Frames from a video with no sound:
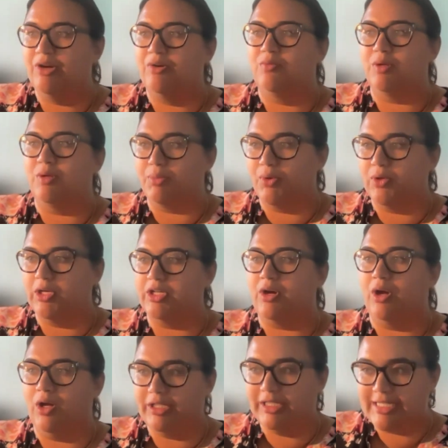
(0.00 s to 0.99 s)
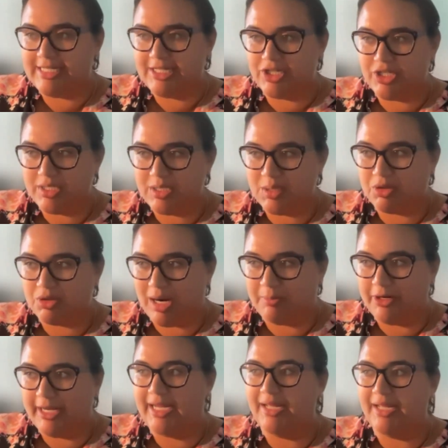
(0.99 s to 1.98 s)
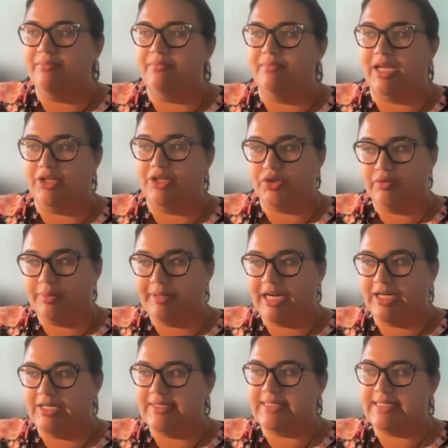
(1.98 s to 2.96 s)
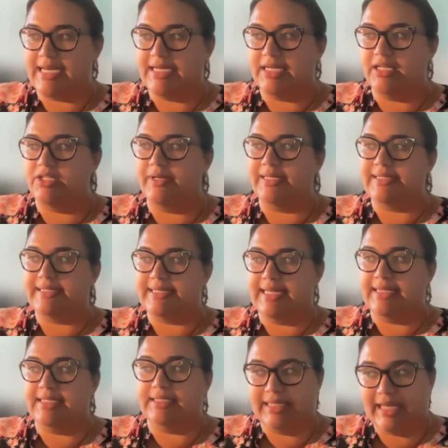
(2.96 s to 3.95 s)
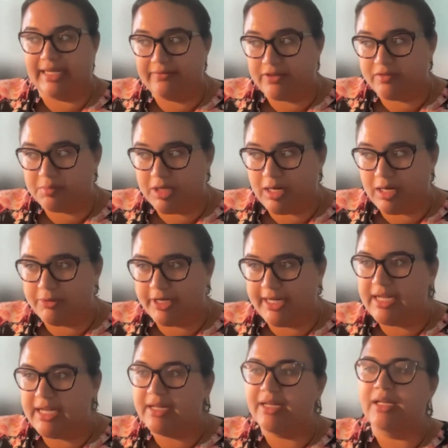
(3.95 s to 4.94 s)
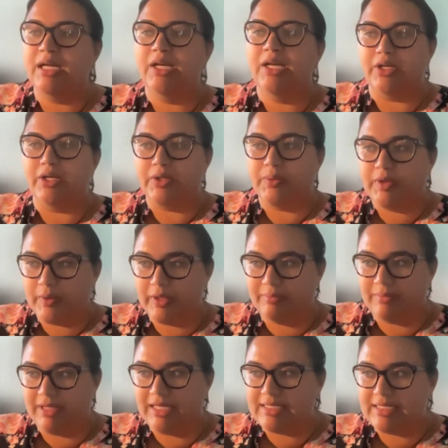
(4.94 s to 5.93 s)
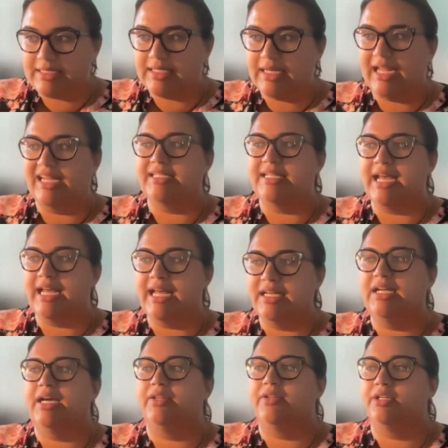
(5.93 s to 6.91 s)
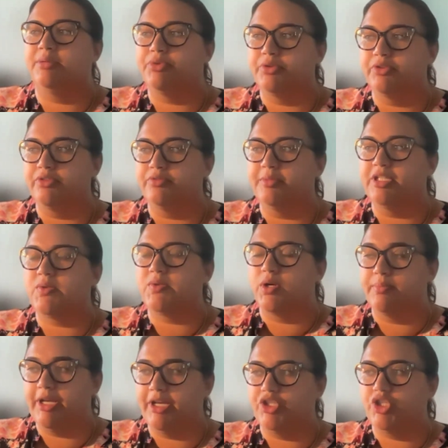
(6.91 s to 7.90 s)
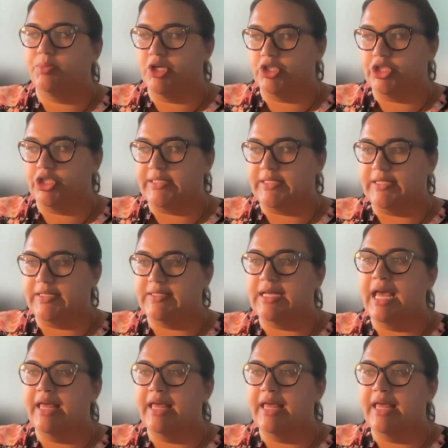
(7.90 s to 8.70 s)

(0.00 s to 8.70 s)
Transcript: Report all additions to property, major repairs tending to extend the life of property, new equipment, and any other improvements or major purchases